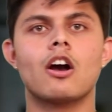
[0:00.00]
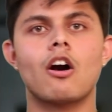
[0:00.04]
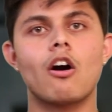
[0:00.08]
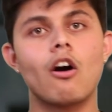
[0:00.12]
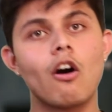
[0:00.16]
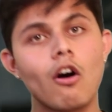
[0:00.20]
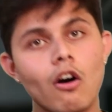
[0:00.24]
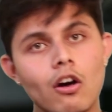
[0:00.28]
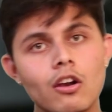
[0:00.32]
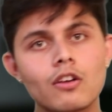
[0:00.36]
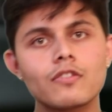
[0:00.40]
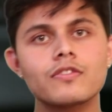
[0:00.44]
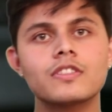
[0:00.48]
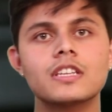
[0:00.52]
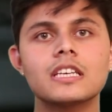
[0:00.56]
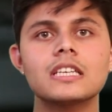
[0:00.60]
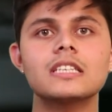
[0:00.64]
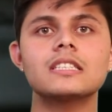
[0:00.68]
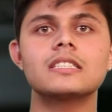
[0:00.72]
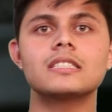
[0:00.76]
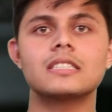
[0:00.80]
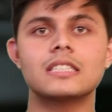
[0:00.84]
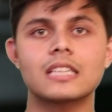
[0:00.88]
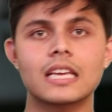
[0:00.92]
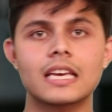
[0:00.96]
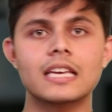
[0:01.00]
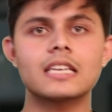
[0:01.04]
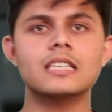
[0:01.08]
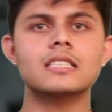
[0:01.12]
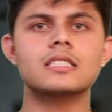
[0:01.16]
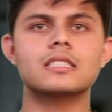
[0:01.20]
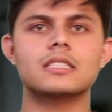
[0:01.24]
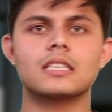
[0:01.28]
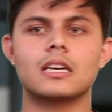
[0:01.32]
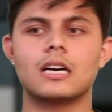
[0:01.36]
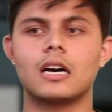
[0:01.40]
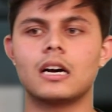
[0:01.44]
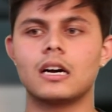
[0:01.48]
All of these
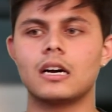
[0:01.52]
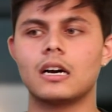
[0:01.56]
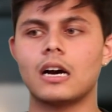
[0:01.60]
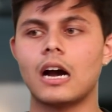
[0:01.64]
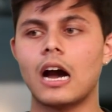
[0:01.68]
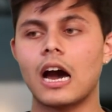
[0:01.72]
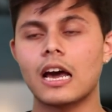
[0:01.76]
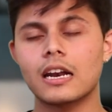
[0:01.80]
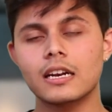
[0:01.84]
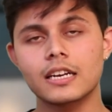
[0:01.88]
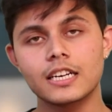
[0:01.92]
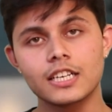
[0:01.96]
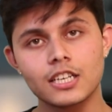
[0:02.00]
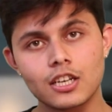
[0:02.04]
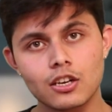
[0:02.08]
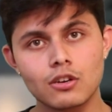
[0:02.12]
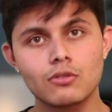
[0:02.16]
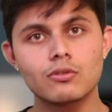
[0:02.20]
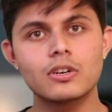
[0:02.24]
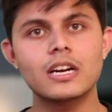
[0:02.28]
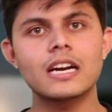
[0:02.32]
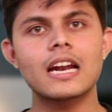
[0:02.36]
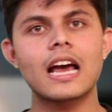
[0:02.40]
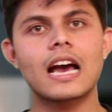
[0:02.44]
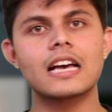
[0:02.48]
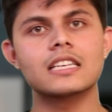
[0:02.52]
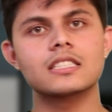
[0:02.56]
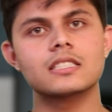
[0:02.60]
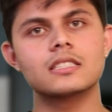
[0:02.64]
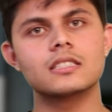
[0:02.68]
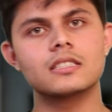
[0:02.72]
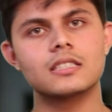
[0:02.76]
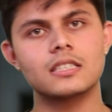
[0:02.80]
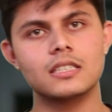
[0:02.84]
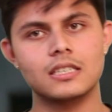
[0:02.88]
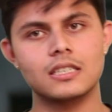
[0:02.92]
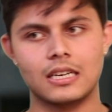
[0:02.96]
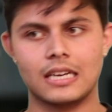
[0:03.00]
things are included as
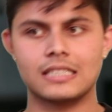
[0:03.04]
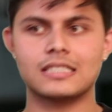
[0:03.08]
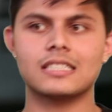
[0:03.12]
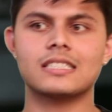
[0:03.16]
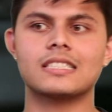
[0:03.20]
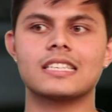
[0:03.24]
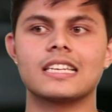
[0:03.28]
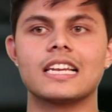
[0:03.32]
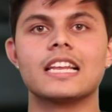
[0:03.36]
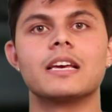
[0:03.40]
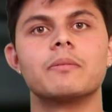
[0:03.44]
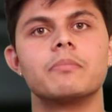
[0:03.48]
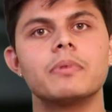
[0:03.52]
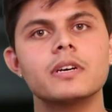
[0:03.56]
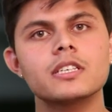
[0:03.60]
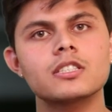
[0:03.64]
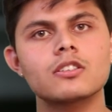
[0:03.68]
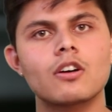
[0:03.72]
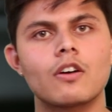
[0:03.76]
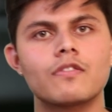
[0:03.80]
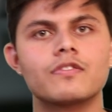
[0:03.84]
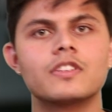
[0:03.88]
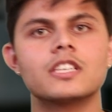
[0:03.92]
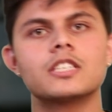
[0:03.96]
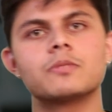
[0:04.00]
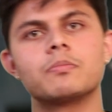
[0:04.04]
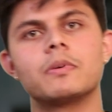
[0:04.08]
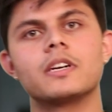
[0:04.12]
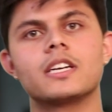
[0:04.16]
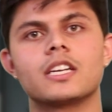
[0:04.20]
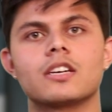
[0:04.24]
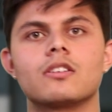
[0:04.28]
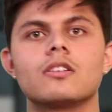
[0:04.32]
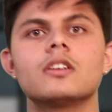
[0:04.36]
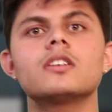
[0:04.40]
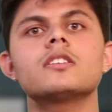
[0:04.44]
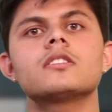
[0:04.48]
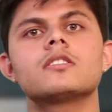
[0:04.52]
a syllabus of this
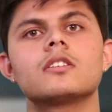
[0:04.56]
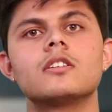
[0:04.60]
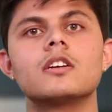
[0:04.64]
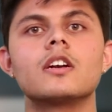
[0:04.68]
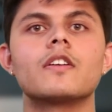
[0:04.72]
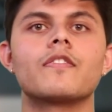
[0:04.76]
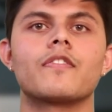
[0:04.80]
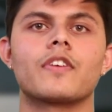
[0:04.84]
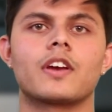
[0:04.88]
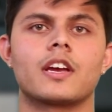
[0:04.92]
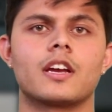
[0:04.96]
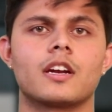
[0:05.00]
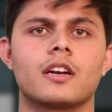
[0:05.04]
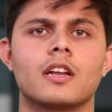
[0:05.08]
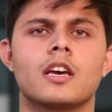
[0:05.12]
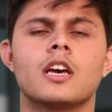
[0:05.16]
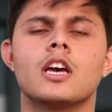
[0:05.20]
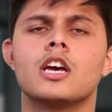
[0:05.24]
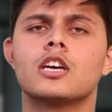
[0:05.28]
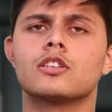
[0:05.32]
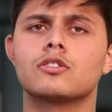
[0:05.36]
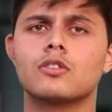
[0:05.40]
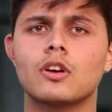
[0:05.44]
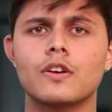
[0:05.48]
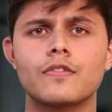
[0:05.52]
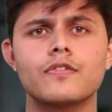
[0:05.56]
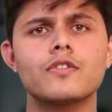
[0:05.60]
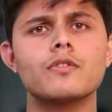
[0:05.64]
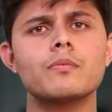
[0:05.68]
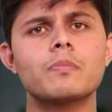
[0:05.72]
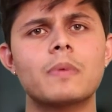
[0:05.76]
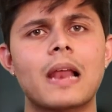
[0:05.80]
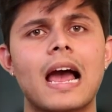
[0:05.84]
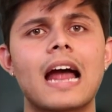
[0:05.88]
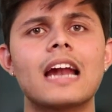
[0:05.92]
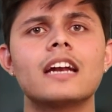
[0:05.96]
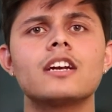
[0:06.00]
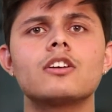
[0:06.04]
particular certificate. So if you
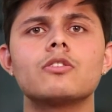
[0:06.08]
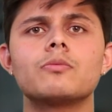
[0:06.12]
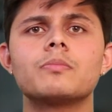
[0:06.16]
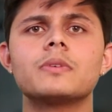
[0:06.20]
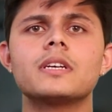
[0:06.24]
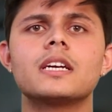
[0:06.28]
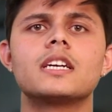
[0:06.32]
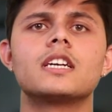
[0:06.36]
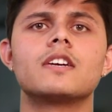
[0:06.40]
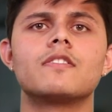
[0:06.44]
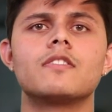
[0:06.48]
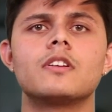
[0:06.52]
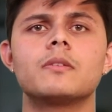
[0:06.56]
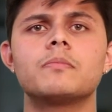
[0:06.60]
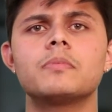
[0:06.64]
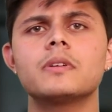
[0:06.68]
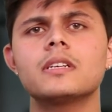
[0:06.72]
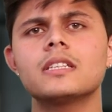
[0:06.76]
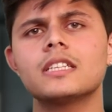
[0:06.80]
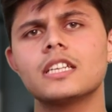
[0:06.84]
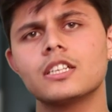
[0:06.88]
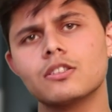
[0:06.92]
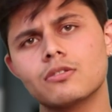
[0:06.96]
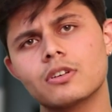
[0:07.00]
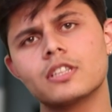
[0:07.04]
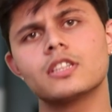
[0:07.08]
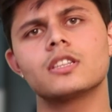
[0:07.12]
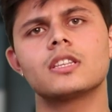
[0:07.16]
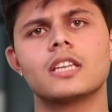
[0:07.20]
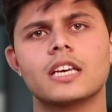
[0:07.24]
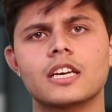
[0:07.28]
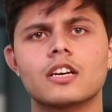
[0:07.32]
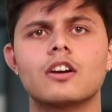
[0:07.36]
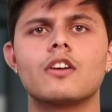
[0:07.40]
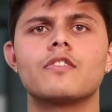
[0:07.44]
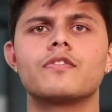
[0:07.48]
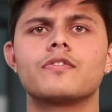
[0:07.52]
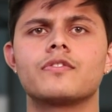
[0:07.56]
plan to be a developer, then you can
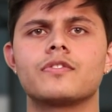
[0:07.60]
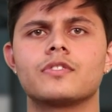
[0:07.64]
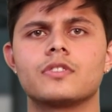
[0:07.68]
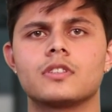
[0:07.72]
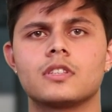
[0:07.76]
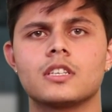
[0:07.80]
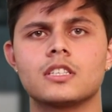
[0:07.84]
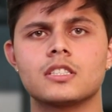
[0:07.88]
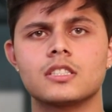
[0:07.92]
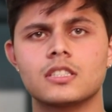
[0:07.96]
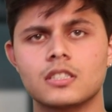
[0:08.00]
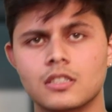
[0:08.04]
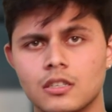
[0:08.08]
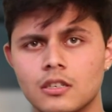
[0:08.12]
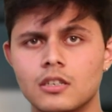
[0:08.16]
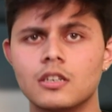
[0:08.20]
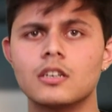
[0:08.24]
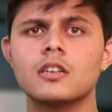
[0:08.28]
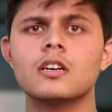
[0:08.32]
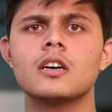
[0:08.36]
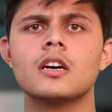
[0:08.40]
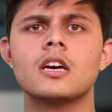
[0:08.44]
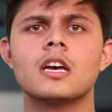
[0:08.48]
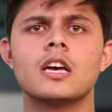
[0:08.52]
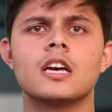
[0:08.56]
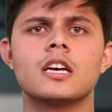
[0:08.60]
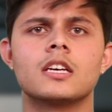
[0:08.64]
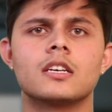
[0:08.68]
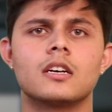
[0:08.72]
think of this third